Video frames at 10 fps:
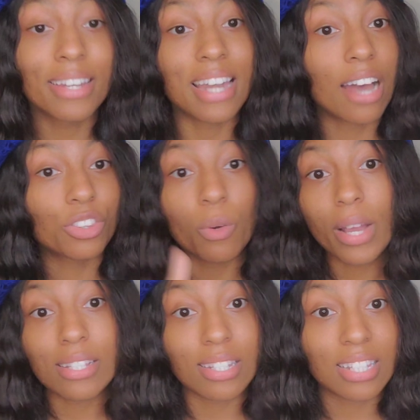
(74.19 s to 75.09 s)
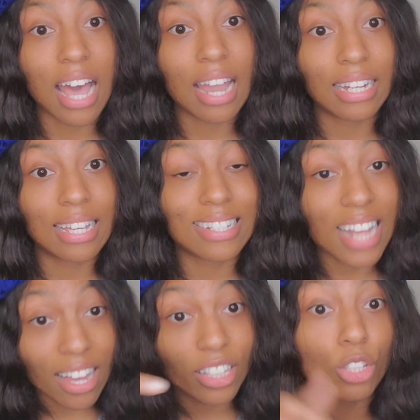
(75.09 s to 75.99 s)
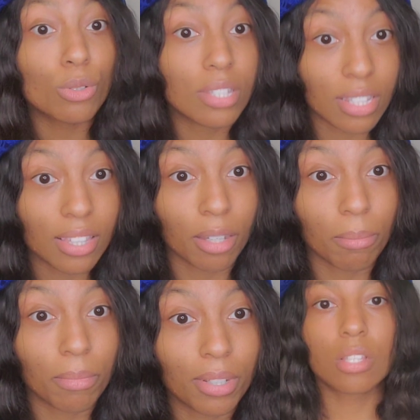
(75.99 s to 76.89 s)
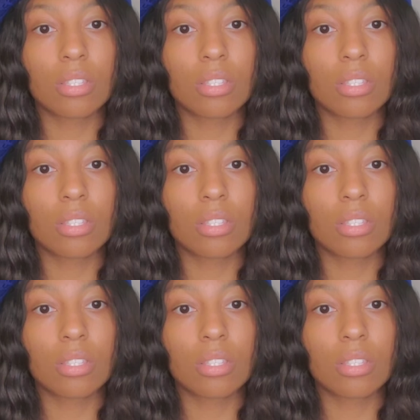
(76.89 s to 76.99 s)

not the way society is telling you to see them.